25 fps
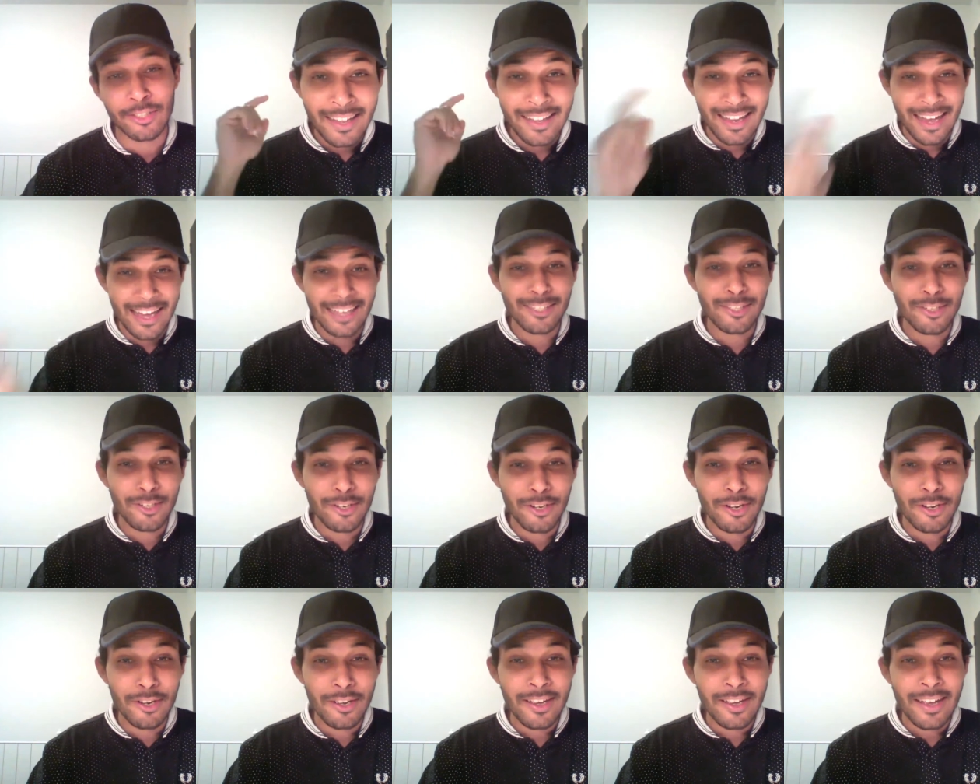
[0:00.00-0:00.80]
Let's
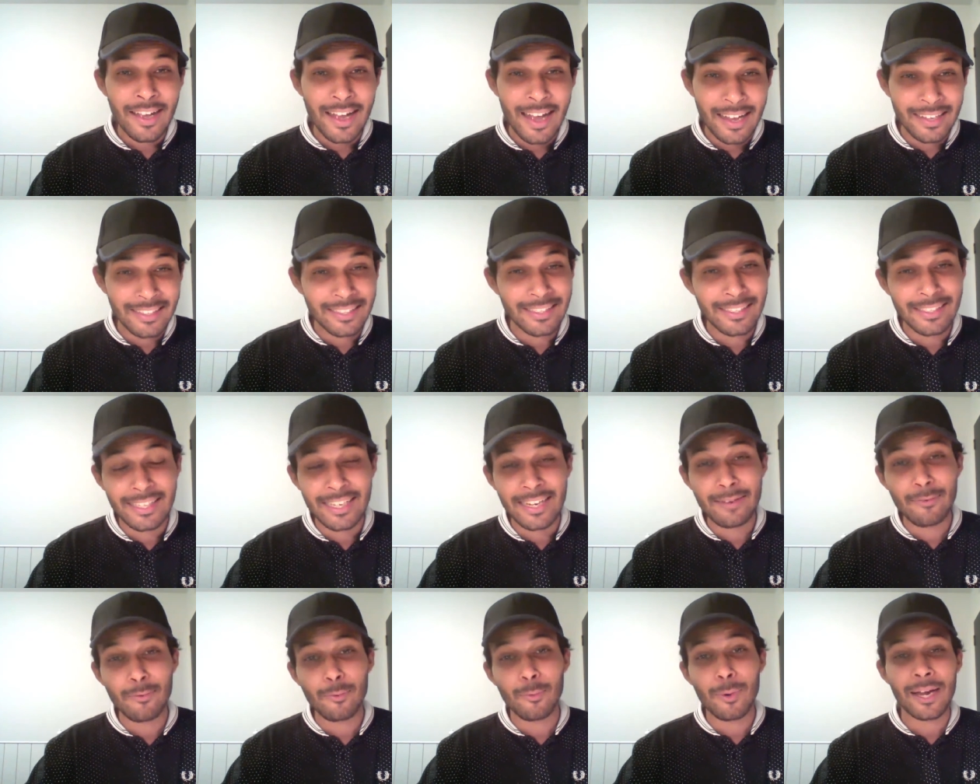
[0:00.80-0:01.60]
go and
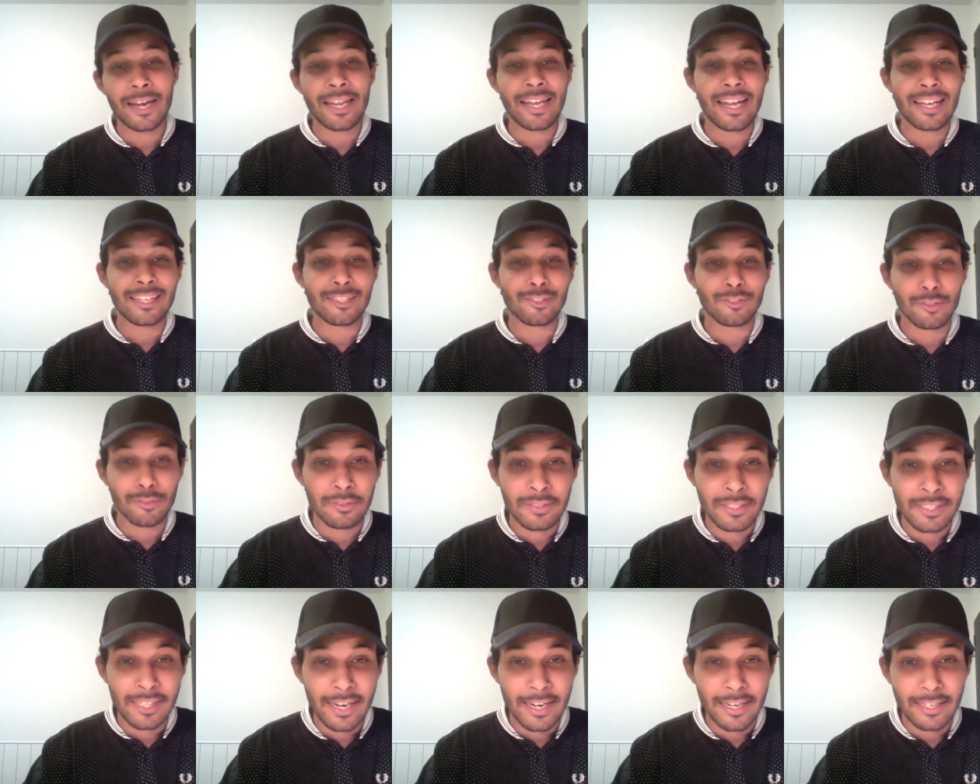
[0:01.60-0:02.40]
see what he has to
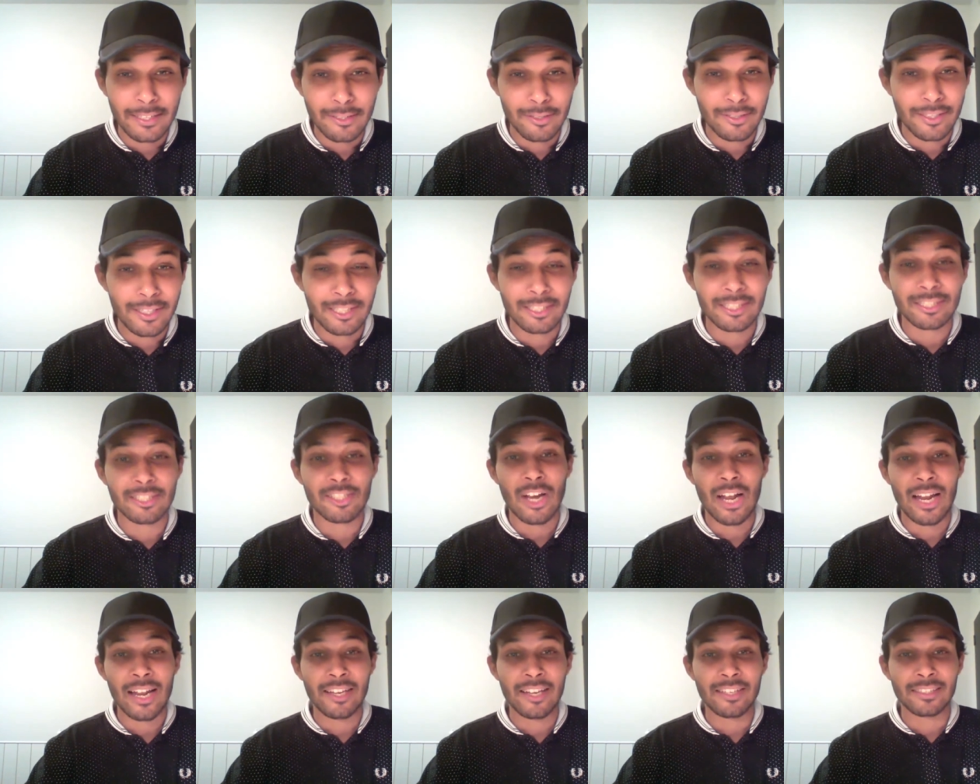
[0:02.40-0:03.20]
say to this
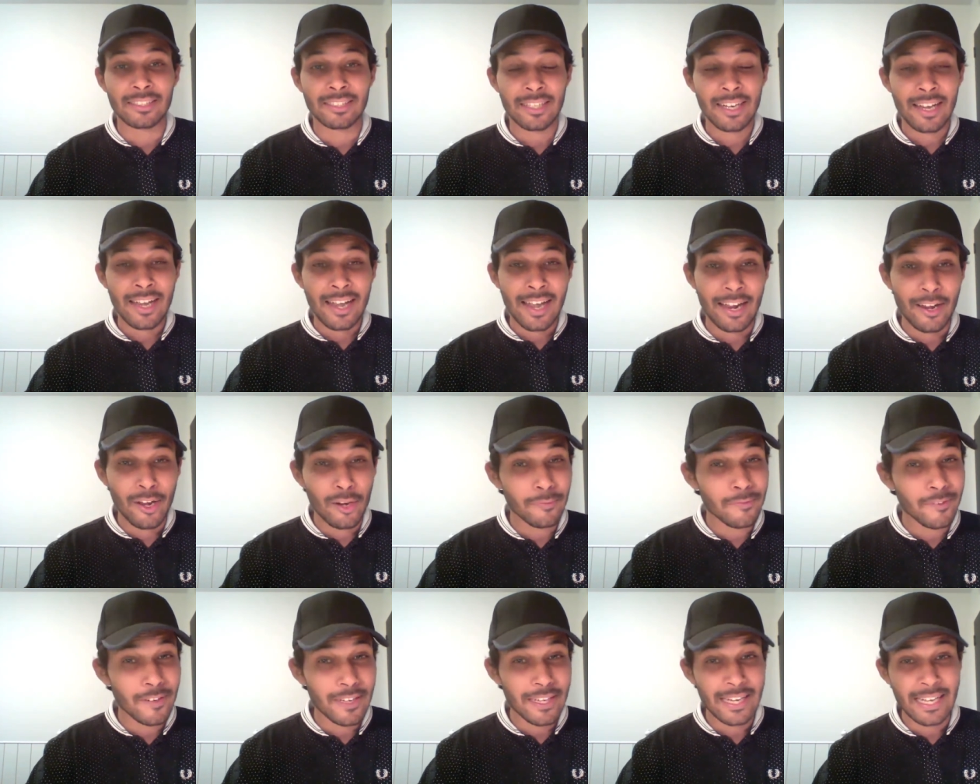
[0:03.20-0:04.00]
challenge. And
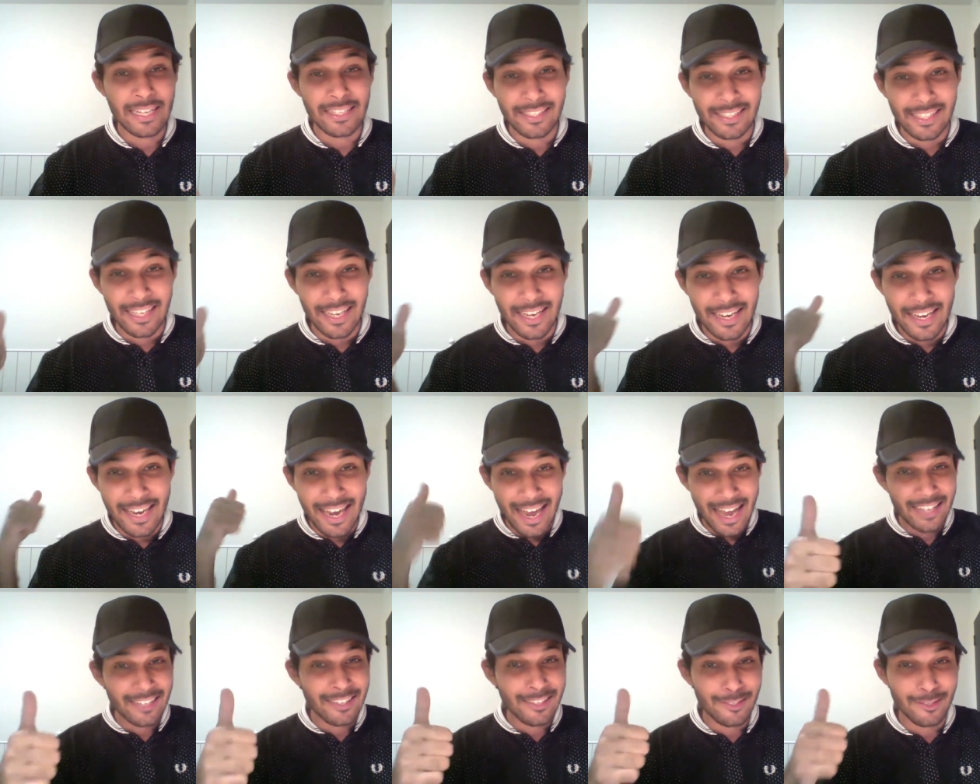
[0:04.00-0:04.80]
hopefully he'll say
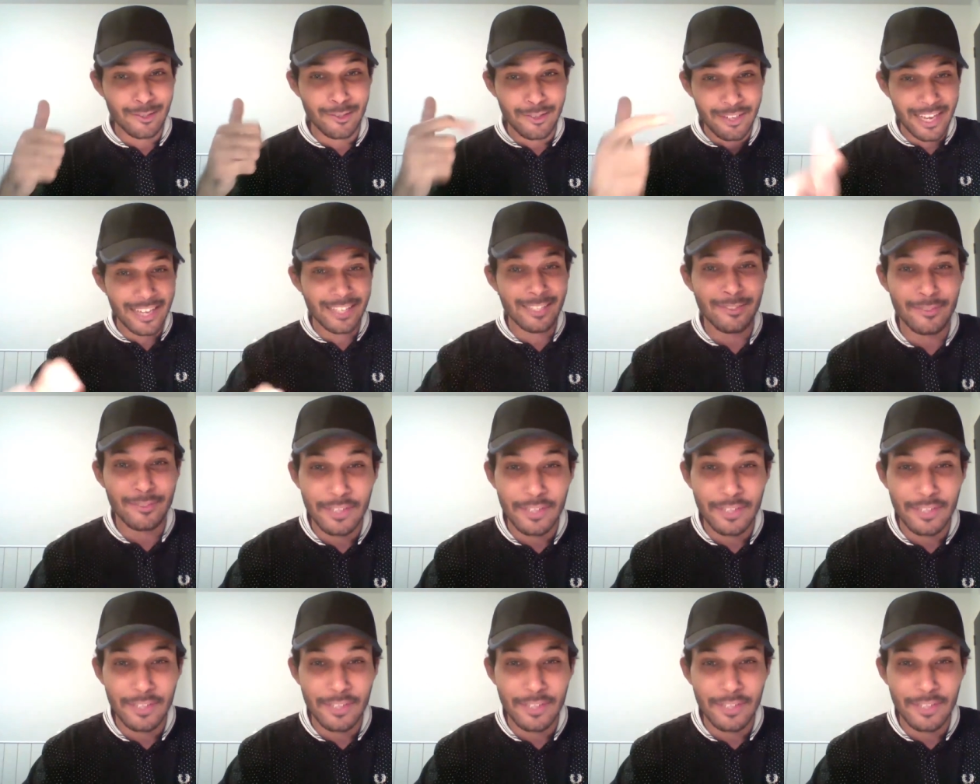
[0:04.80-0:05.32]
yes to Yes